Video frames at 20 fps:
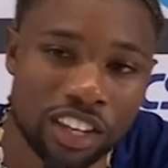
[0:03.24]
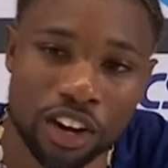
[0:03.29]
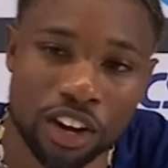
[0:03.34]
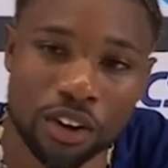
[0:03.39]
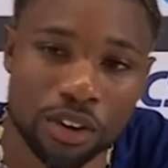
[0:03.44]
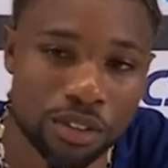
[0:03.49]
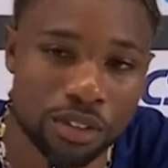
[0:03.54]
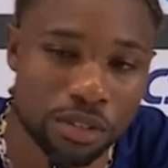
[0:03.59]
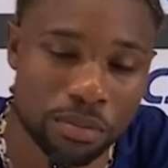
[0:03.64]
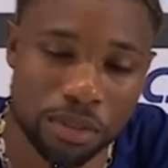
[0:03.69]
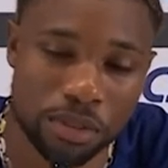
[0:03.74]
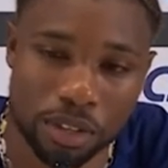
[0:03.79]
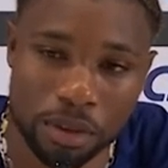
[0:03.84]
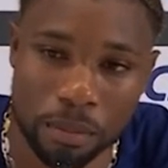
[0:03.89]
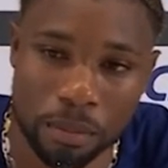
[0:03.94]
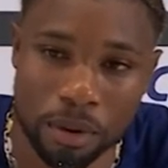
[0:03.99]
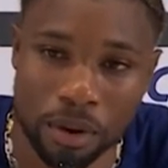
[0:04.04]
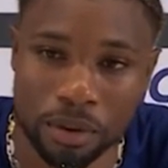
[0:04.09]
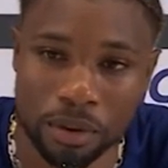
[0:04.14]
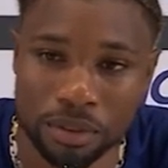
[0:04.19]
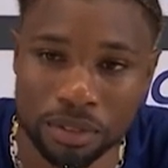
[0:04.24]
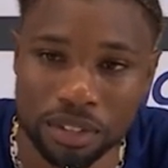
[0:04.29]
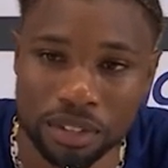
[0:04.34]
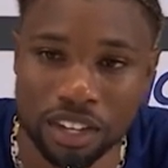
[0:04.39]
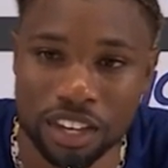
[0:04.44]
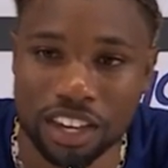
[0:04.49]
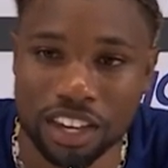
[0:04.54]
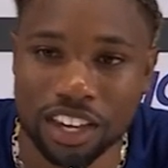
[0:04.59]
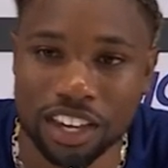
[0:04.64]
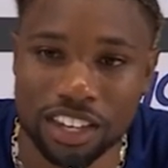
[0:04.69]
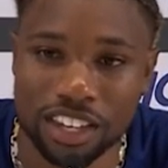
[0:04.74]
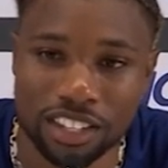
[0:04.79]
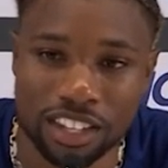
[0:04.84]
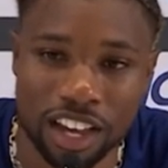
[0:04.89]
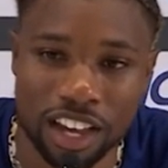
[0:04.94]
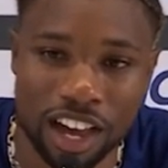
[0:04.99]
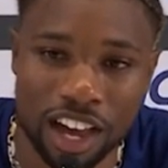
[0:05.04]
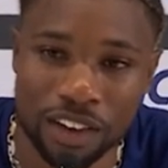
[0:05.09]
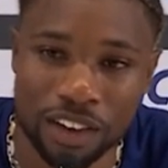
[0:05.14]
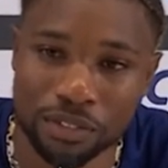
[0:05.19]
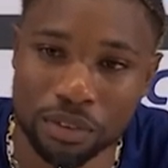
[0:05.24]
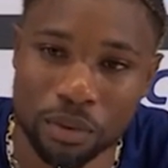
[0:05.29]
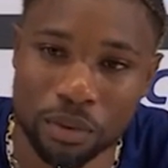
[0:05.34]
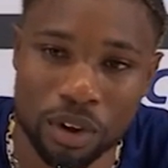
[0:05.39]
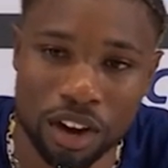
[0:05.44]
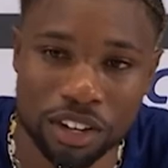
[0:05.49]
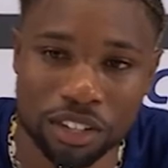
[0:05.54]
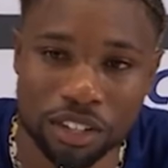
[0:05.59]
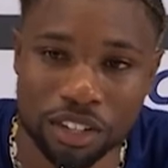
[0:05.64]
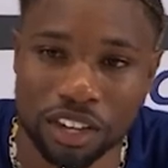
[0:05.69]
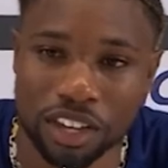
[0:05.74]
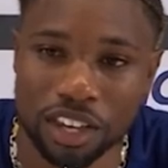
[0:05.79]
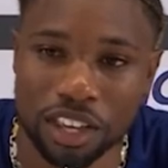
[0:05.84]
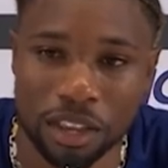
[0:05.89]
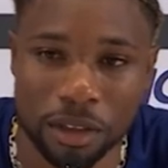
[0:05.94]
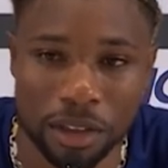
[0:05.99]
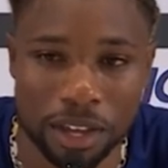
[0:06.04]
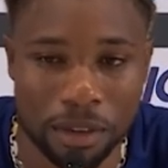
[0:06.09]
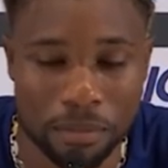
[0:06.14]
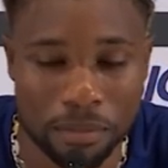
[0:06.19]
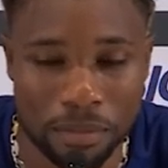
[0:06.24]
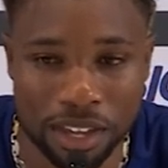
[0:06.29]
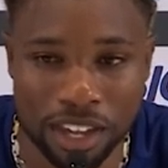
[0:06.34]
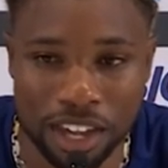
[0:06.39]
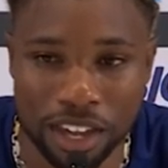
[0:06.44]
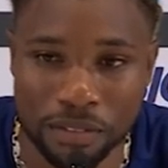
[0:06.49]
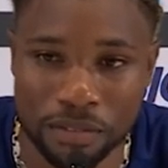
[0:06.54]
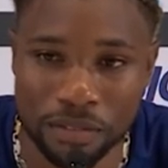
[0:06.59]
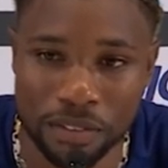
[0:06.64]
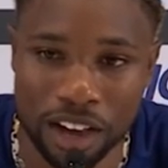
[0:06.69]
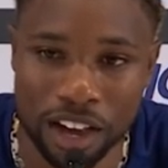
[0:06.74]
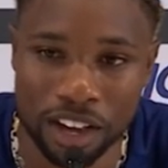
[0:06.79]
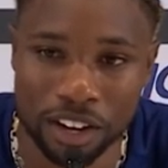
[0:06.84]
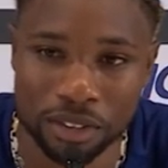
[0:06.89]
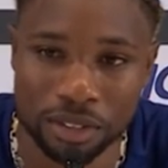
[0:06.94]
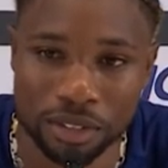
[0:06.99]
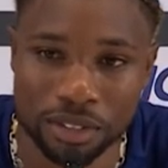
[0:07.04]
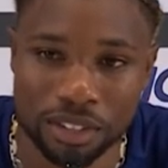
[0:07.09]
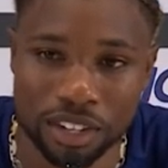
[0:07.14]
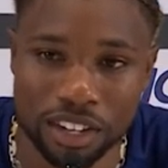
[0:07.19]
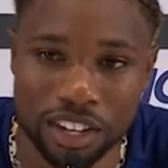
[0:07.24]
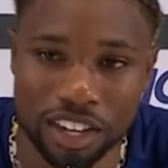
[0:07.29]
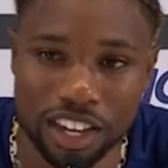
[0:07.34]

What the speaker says: that hurts me the most is that I have to watch the NBA finals